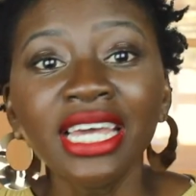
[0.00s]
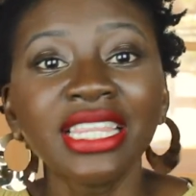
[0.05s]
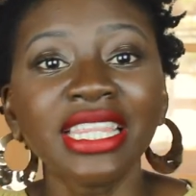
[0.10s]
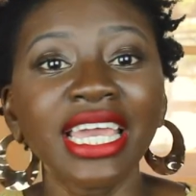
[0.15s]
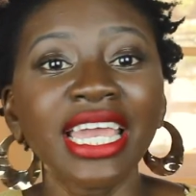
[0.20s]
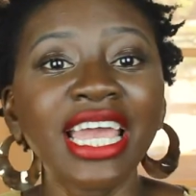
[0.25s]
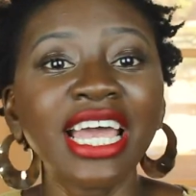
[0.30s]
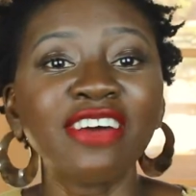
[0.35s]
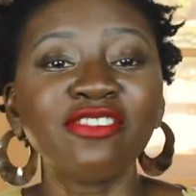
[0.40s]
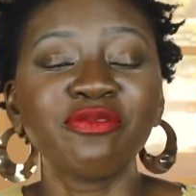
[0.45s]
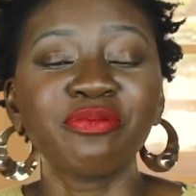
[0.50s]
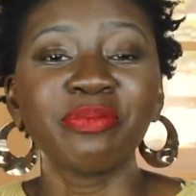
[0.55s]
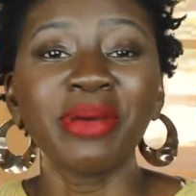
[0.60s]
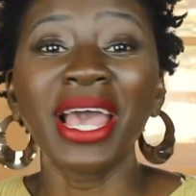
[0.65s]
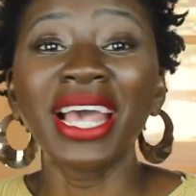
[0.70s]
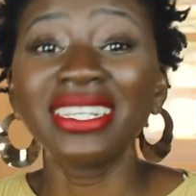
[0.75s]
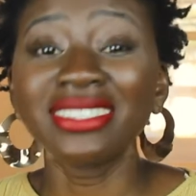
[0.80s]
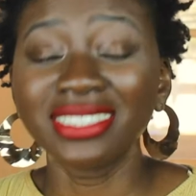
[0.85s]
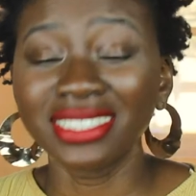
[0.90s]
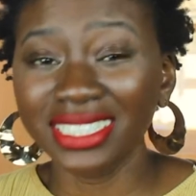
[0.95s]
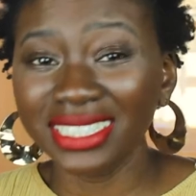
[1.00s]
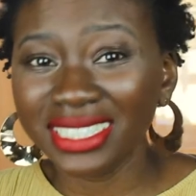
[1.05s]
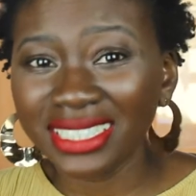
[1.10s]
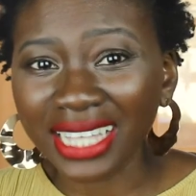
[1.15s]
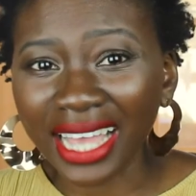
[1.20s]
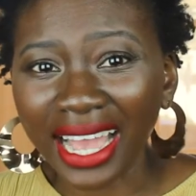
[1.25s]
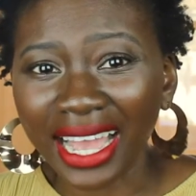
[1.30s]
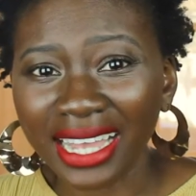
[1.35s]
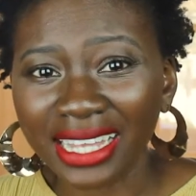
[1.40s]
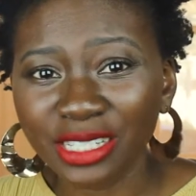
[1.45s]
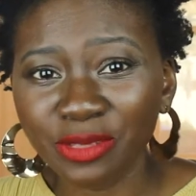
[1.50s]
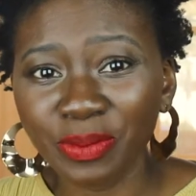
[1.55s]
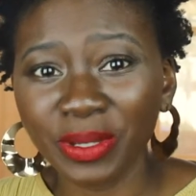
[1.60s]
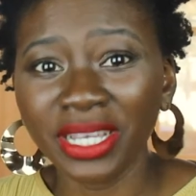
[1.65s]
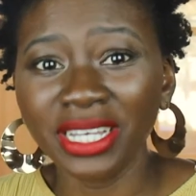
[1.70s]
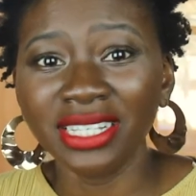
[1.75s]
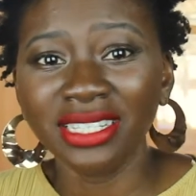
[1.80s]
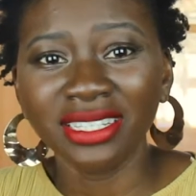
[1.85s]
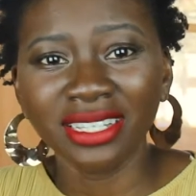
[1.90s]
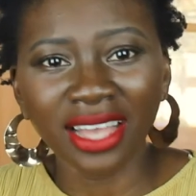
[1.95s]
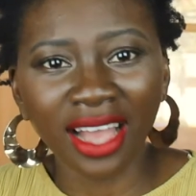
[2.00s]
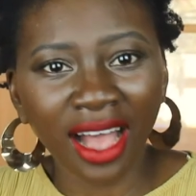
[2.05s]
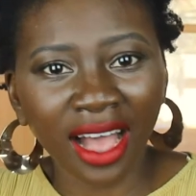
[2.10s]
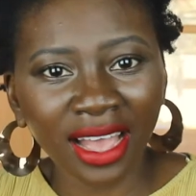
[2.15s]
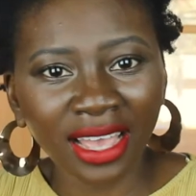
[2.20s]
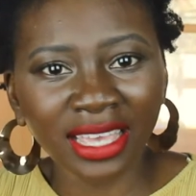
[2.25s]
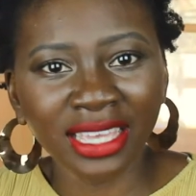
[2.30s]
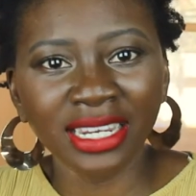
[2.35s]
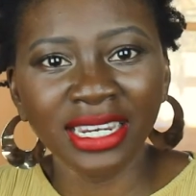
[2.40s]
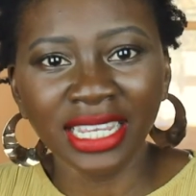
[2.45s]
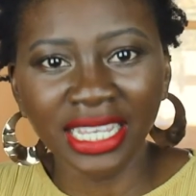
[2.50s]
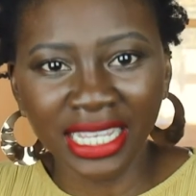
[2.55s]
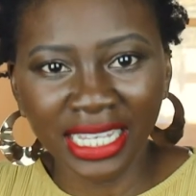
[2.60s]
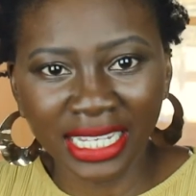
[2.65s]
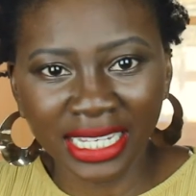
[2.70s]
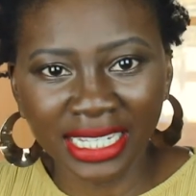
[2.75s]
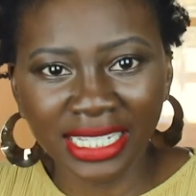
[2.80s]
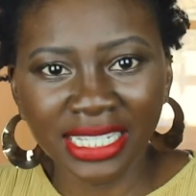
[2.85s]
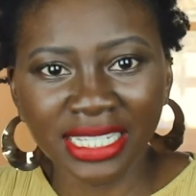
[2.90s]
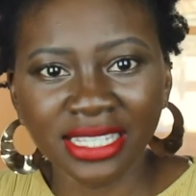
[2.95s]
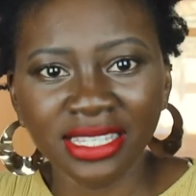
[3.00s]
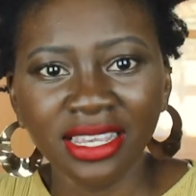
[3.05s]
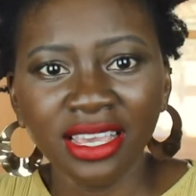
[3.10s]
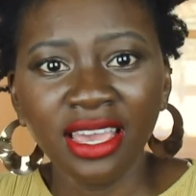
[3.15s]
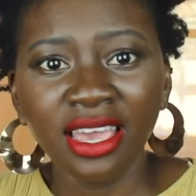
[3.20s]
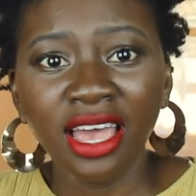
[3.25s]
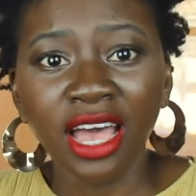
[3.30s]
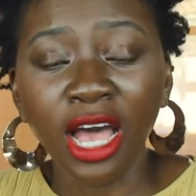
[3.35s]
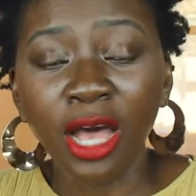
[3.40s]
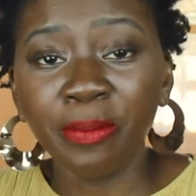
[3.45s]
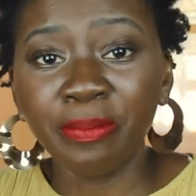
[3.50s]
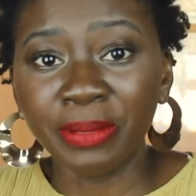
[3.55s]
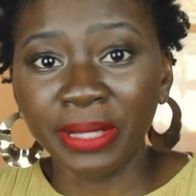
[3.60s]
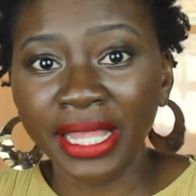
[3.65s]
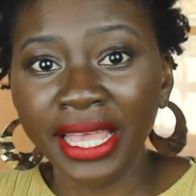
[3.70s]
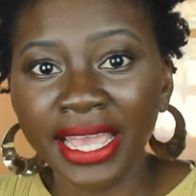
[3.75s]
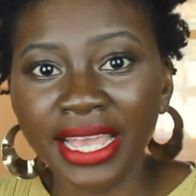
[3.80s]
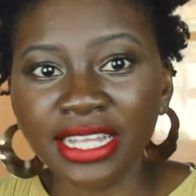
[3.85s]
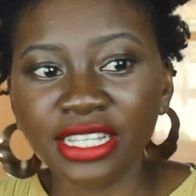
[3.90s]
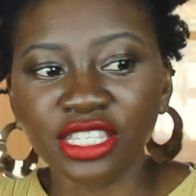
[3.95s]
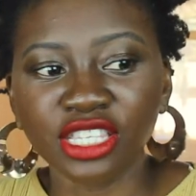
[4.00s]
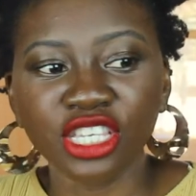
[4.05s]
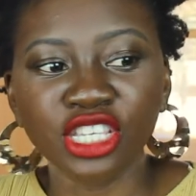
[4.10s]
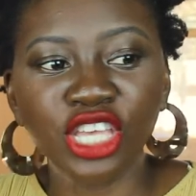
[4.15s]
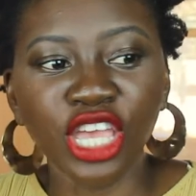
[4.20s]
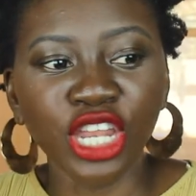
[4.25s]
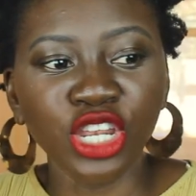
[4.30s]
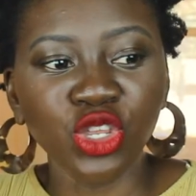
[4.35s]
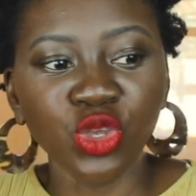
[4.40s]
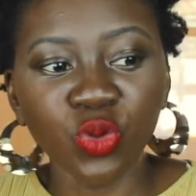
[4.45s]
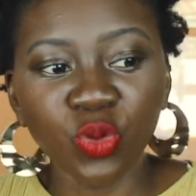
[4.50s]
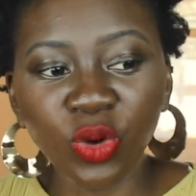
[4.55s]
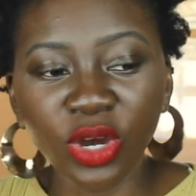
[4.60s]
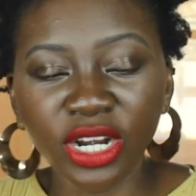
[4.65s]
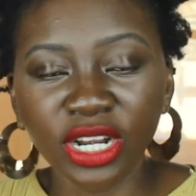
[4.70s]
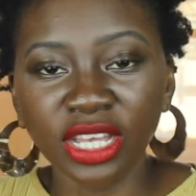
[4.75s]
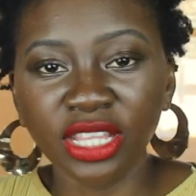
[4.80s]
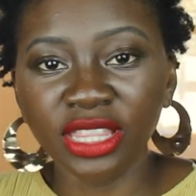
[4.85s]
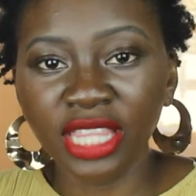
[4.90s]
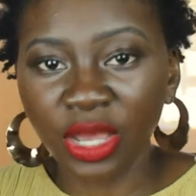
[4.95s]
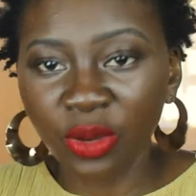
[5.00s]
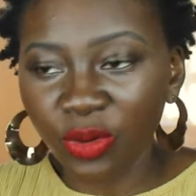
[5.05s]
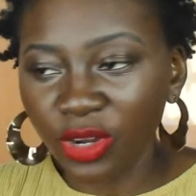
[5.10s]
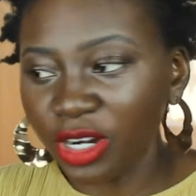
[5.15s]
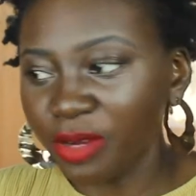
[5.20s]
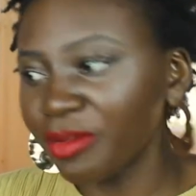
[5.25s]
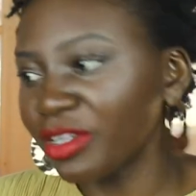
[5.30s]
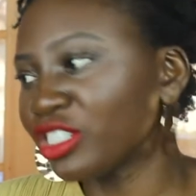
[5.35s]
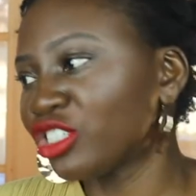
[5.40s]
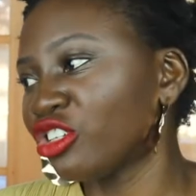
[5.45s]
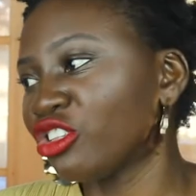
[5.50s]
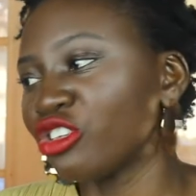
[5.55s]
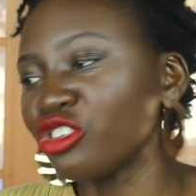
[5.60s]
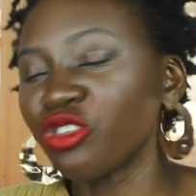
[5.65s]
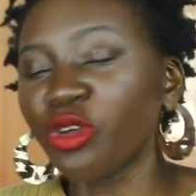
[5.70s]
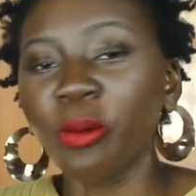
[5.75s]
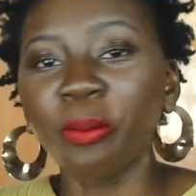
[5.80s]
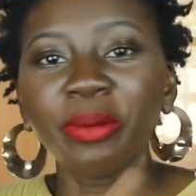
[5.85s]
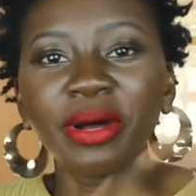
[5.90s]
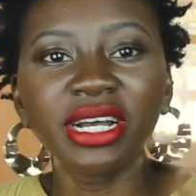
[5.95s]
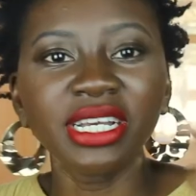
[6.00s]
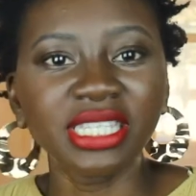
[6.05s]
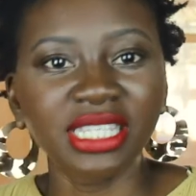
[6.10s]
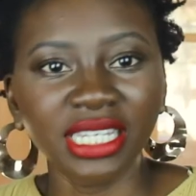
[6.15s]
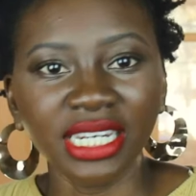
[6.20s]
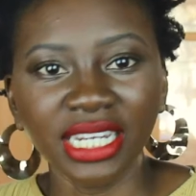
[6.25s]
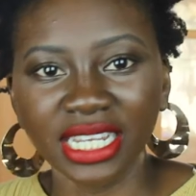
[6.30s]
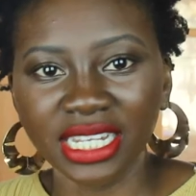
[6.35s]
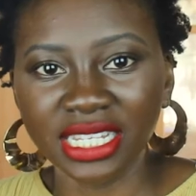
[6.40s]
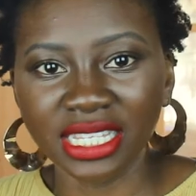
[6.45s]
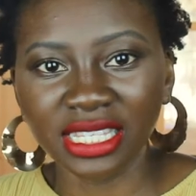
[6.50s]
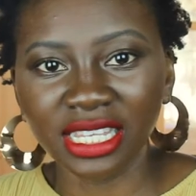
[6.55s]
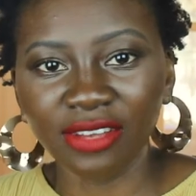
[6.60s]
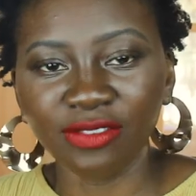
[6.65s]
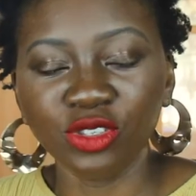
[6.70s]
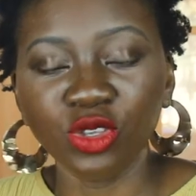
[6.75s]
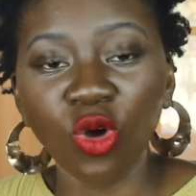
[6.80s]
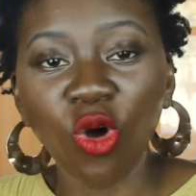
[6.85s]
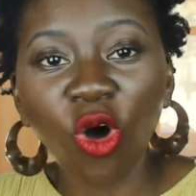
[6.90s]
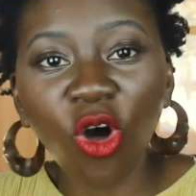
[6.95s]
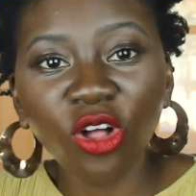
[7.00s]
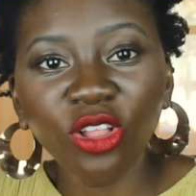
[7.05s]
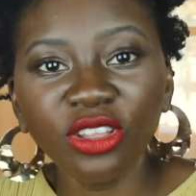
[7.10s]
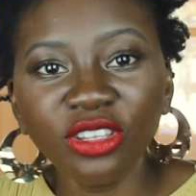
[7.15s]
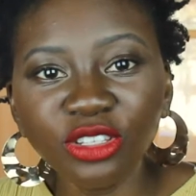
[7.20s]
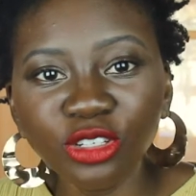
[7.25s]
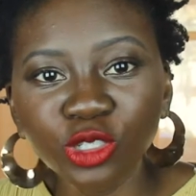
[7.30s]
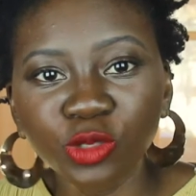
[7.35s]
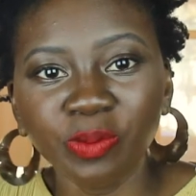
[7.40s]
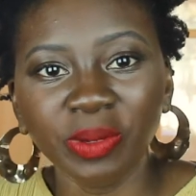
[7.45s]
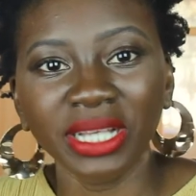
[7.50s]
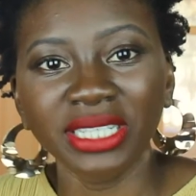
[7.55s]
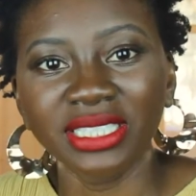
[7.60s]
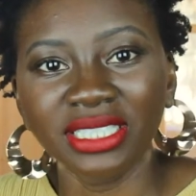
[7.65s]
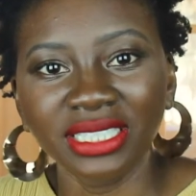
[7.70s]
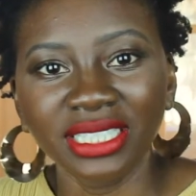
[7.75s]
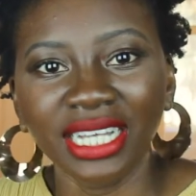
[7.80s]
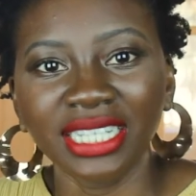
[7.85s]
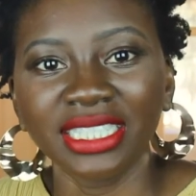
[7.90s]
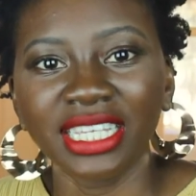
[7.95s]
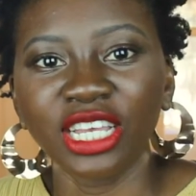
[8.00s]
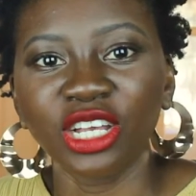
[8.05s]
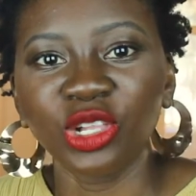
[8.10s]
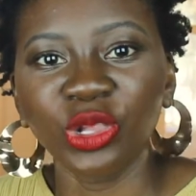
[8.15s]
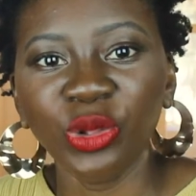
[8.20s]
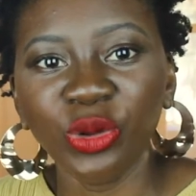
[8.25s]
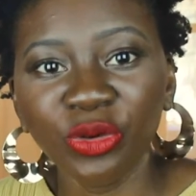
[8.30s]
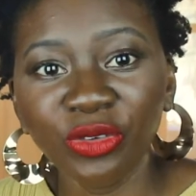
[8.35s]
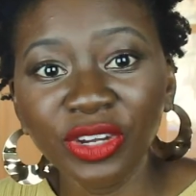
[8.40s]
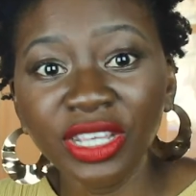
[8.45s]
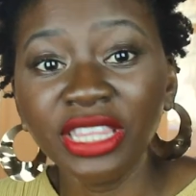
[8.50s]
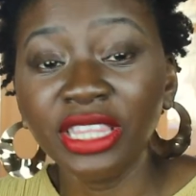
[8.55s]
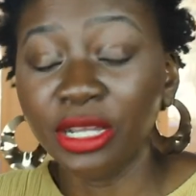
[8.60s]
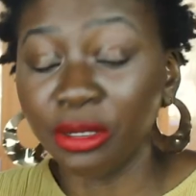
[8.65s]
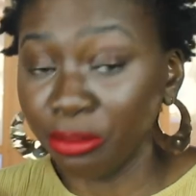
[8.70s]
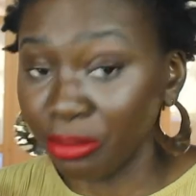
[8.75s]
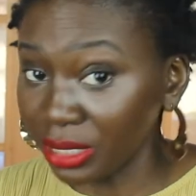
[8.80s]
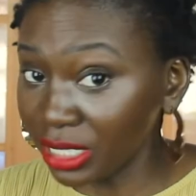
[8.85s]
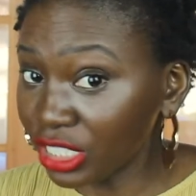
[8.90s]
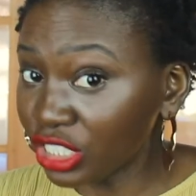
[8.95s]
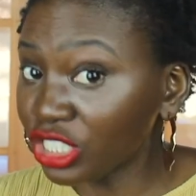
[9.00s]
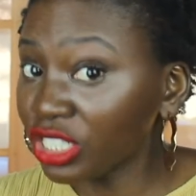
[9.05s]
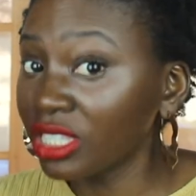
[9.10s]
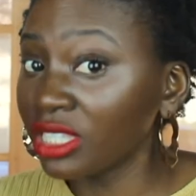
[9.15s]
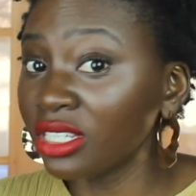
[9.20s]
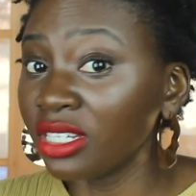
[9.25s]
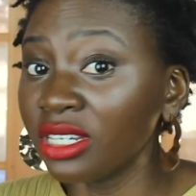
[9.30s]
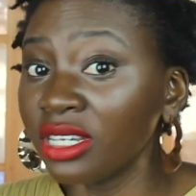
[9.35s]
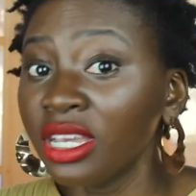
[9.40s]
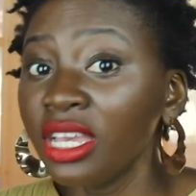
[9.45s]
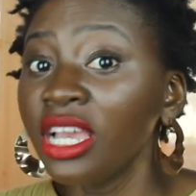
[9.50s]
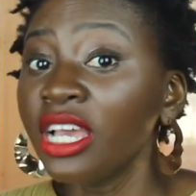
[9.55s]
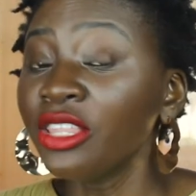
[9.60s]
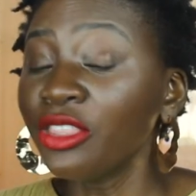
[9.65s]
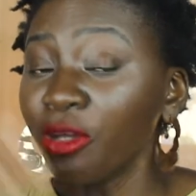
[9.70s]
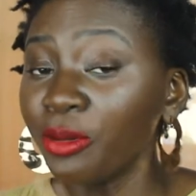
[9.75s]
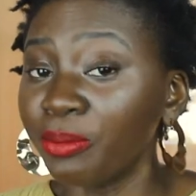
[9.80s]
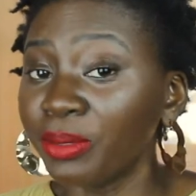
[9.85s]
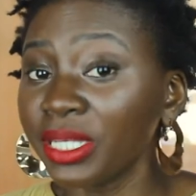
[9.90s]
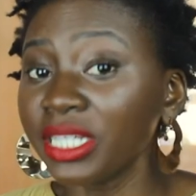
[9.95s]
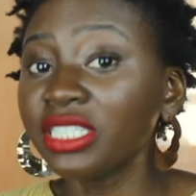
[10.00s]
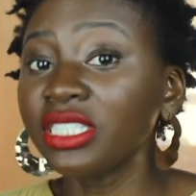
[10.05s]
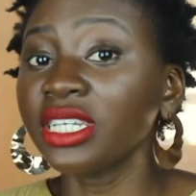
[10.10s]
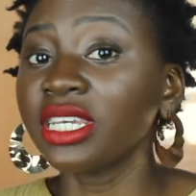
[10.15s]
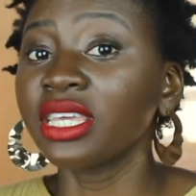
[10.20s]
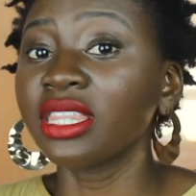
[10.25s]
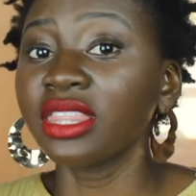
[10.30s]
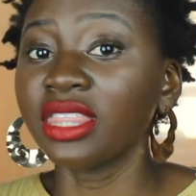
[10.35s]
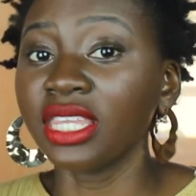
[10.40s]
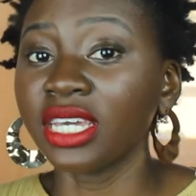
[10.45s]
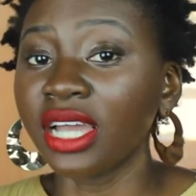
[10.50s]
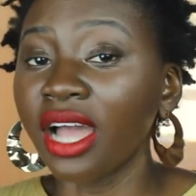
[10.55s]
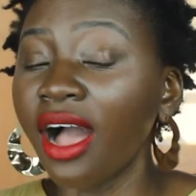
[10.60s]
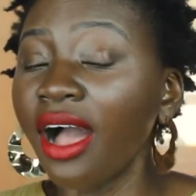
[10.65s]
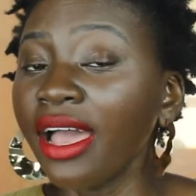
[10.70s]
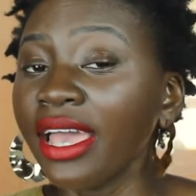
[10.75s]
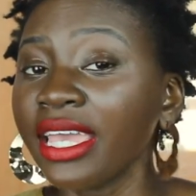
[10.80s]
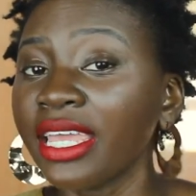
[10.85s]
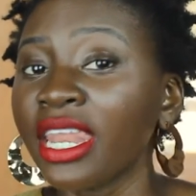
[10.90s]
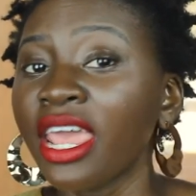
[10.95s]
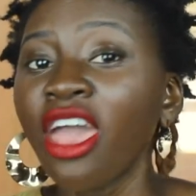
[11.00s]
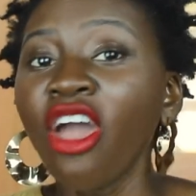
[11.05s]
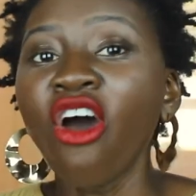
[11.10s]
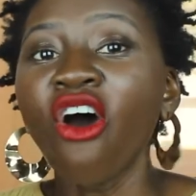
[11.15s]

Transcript: They have pesticides, because cotton is a plant, and they wanna make sure there's no bugs in it and stuff. So all of those pesticides and chlorine, they're bleaching the cotton.